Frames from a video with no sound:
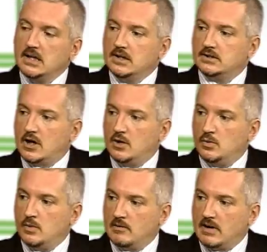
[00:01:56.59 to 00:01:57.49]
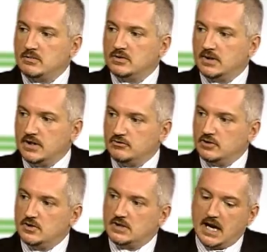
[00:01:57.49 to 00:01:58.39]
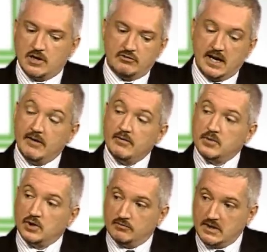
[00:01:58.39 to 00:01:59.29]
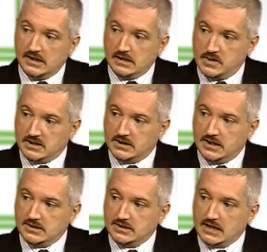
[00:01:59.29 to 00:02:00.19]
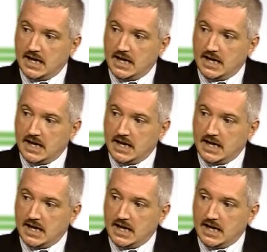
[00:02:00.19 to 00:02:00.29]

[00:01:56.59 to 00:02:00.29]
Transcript: So we were able to introduce that, train everybody already in the business,